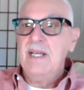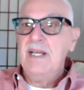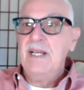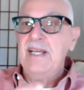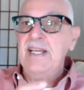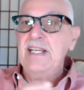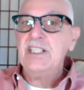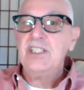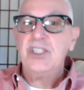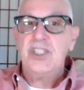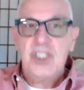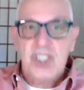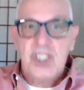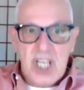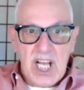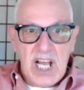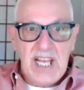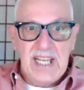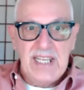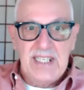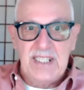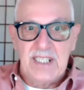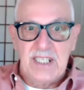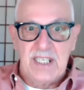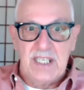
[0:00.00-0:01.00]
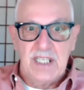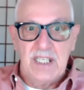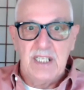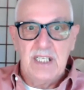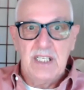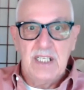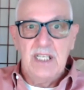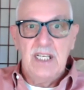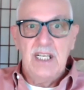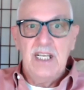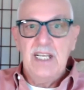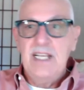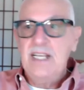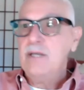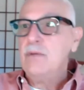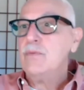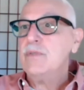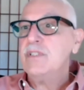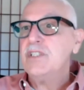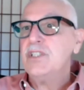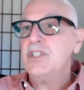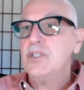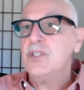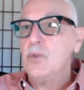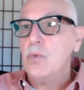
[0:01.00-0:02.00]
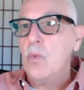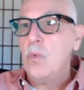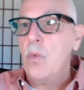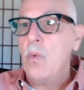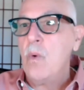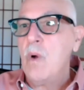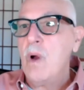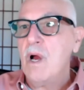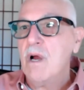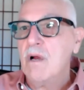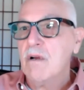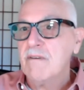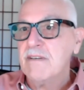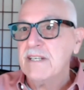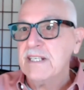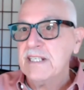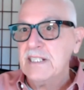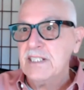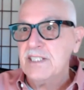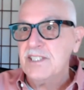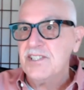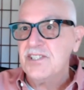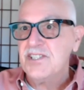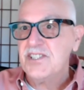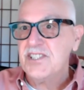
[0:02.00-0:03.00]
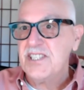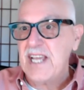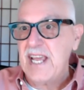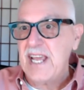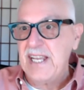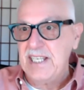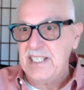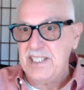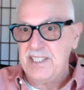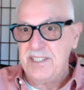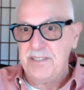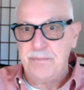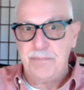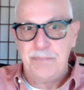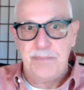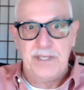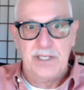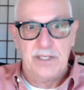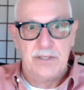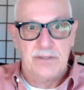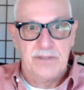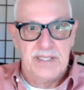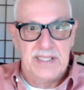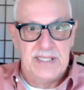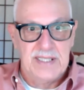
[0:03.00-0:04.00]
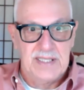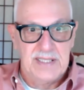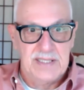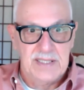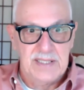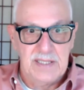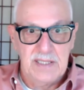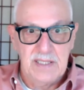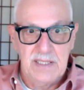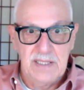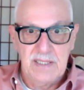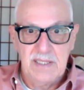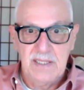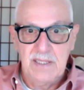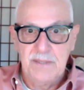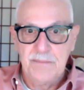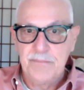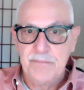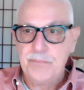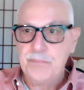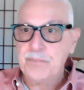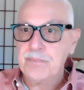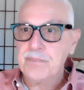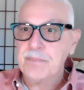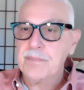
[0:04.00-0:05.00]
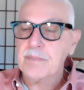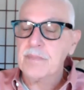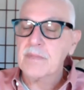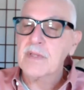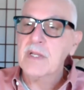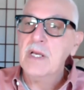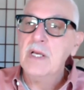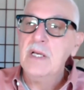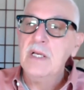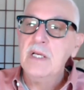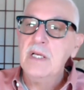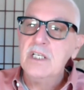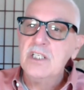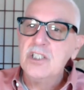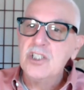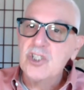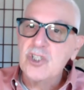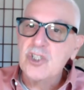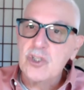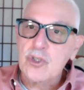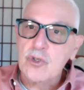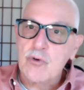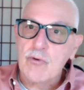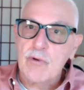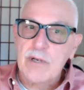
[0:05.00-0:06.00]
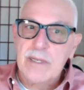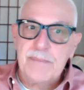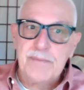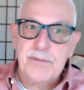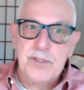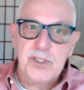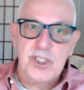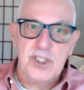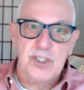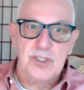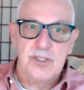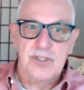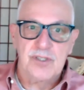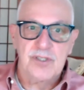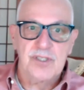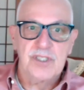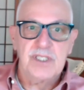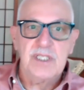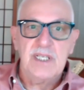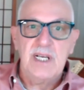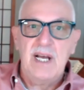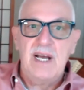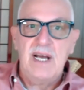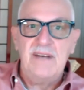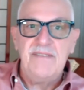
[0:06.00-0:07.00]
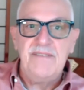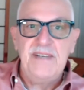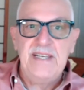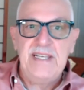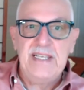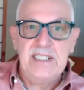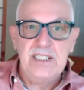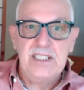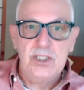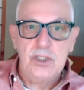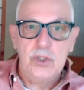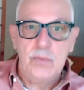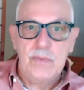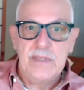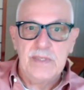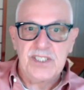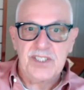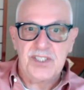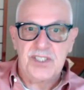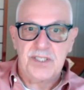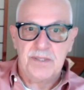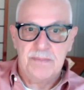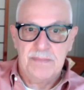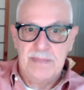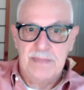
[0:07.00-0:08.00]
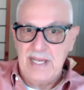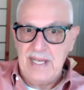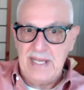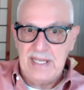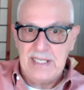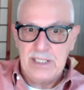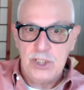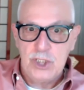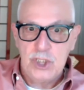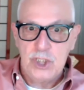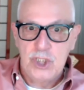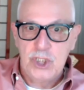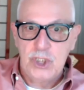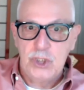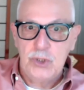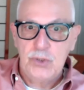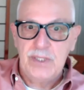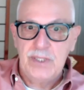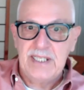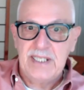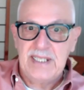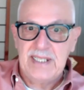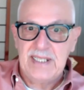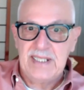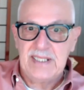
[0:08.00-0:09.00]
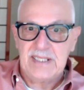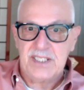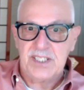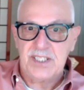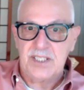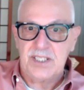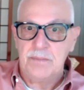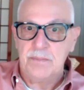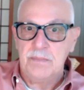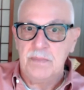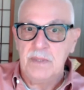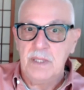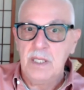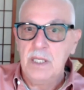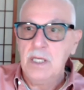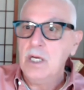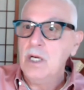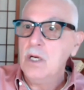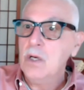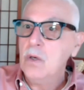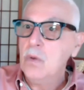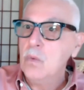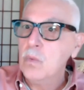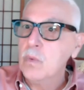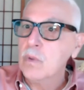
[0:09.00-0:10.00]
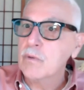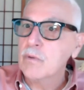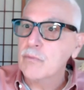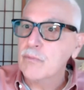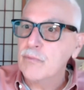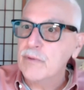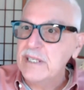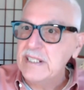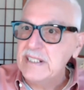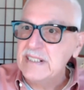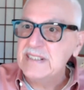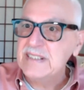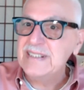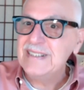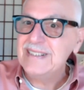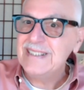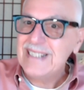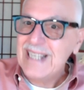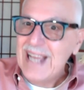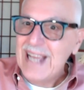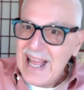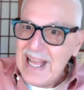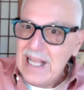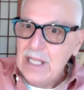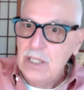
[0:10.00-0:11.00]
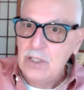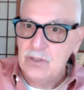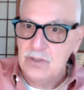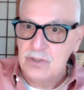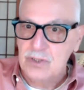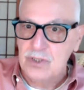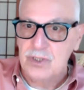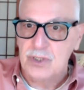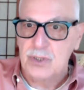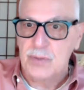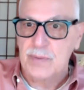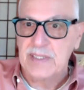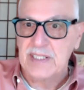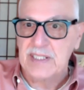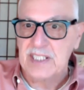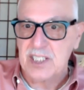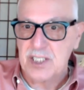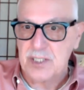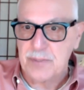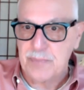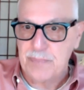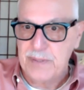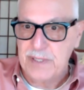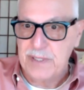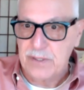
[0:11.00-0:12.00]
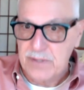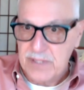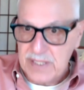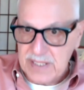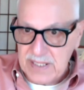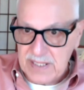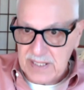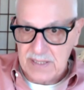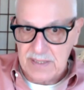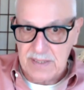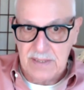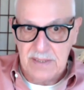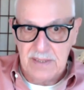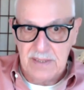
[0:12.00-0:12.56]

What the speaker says: In China, it was the Warring State period. Scriptures of Hinduism and Judaism were written down during this period.